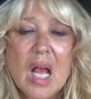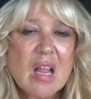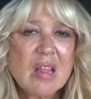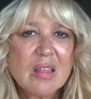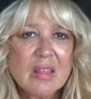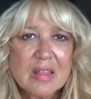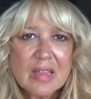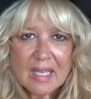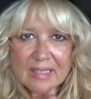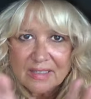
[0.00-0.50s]

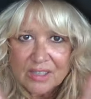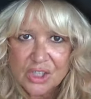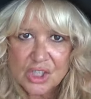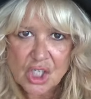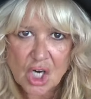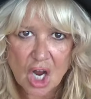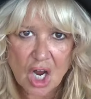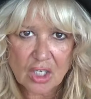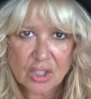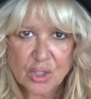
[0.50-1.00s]
Let's
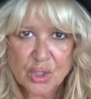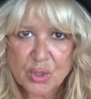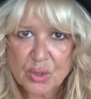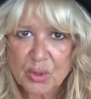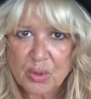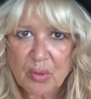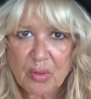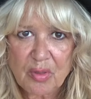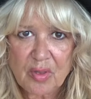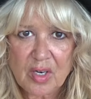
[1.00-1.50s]
talk
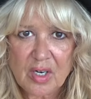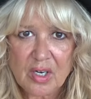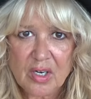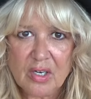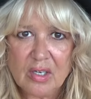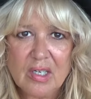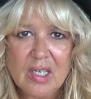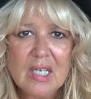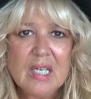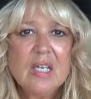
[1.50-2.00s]
truth
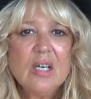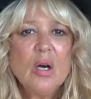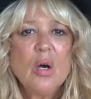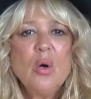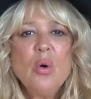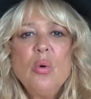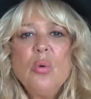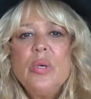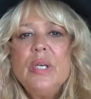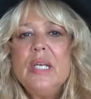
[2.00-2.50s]
here.
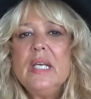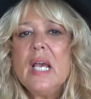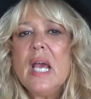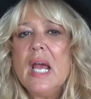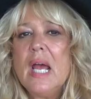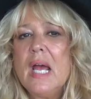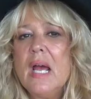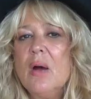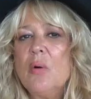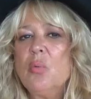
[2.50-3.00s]
Oh
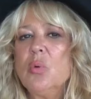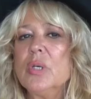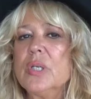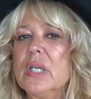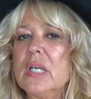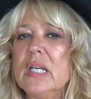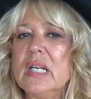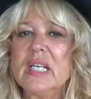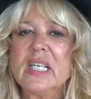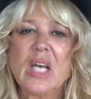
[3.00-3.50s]
yeah, we're
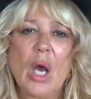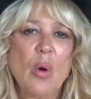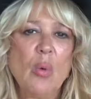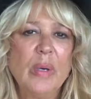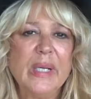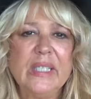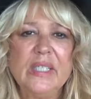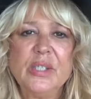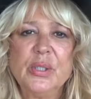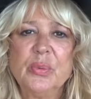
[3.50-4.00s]
gonna go
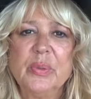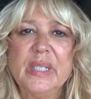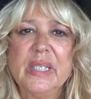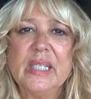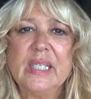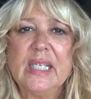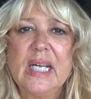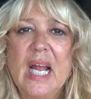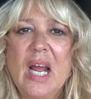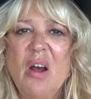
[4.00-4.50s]
into
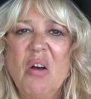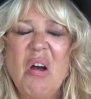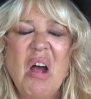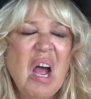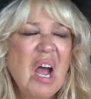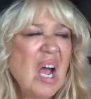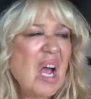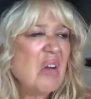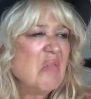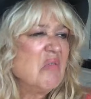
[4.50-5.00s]
it now.
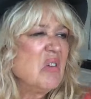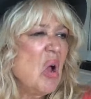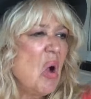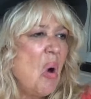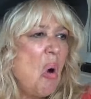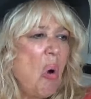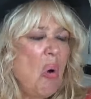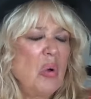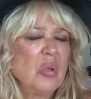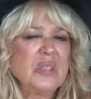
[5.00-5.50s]
Ah,
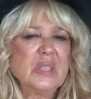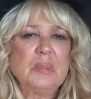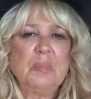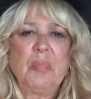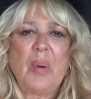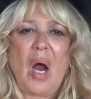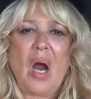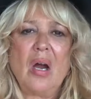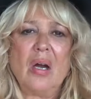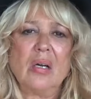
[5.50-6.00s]
no holds
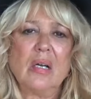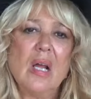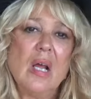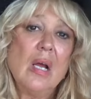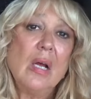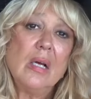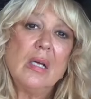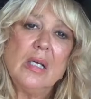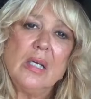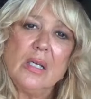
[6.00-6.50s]
barred.
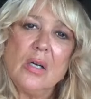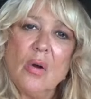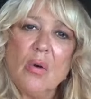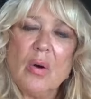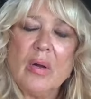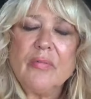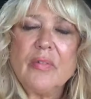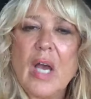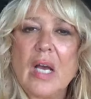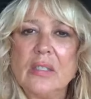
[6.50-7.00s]
You know,
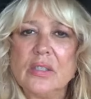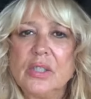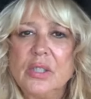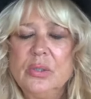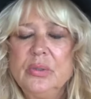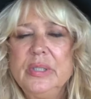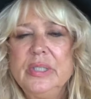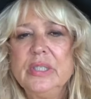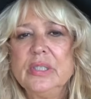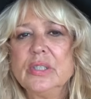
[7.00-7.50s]
I've got
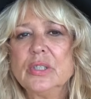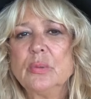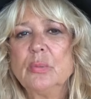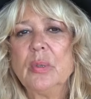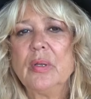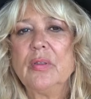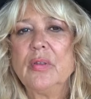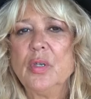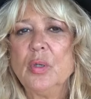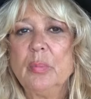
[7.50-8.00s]
two years
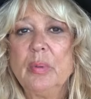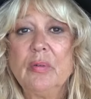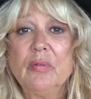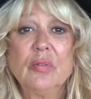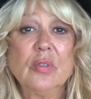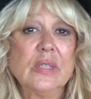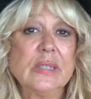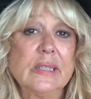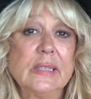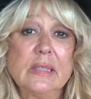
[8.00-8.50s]
with you
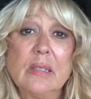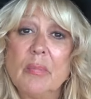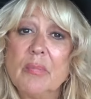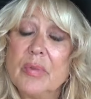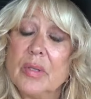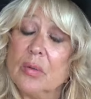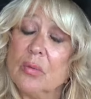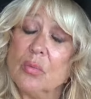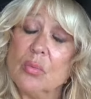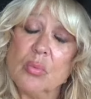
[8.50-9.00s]
before
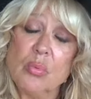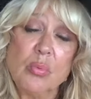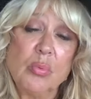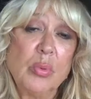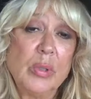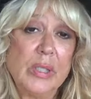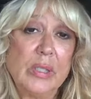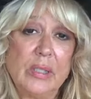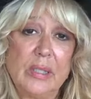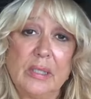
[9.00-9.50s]
something
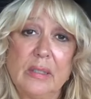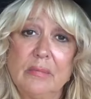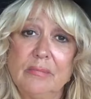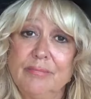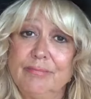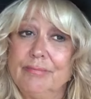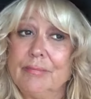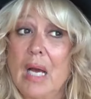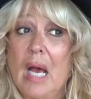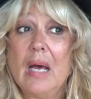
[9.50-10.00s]
really,
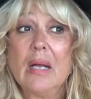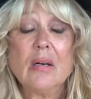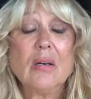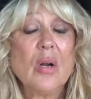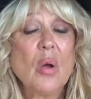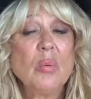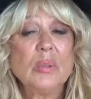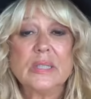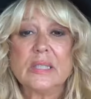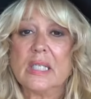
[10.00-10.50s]
I don't
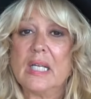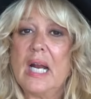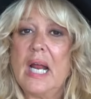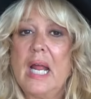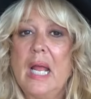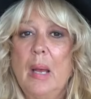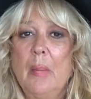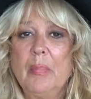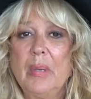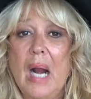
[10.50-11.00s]
know what's gonna
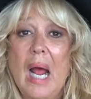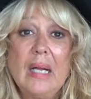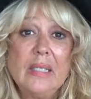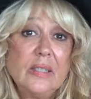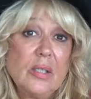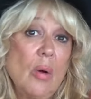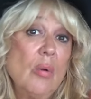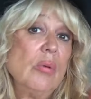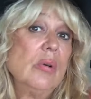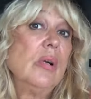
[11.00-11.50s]
happen. I
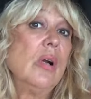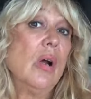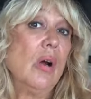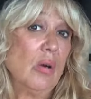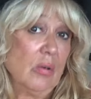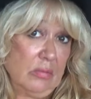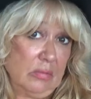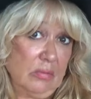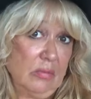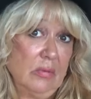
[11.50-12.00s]
don't
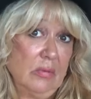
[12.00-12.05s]
know.